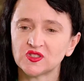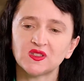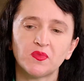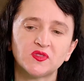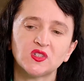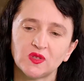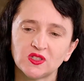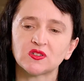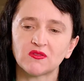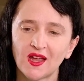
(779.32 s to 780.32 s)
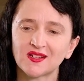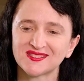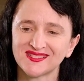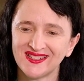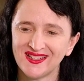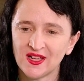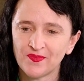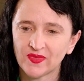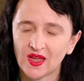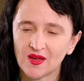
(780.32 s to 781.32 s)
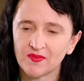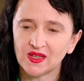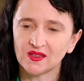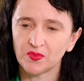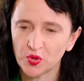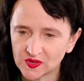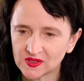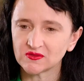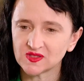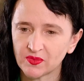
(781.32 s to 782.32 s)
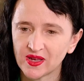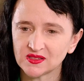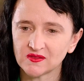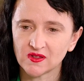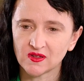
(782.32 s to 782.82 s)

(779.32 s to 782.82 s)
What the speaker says: to interact in the personal space of the